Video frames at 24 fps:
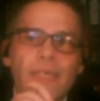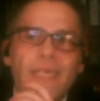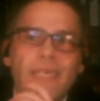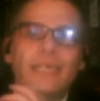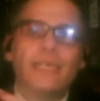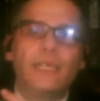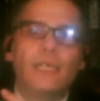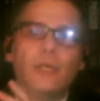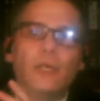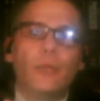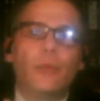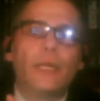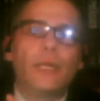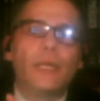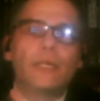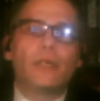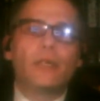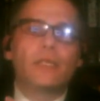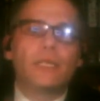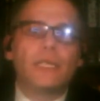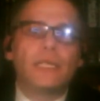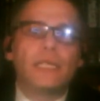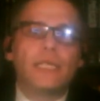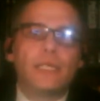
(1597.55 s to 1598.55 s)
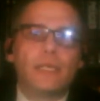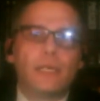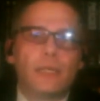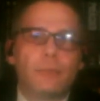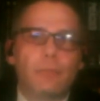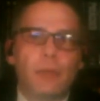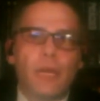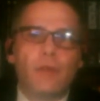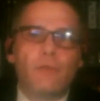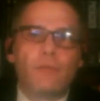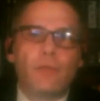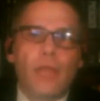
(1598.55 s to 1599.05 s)
It, you know, it does need a
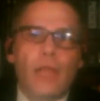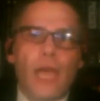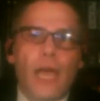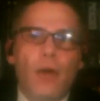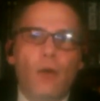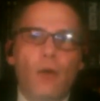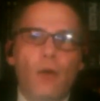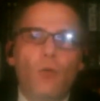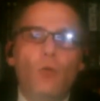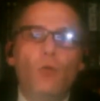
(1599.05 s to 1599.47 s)
bit of that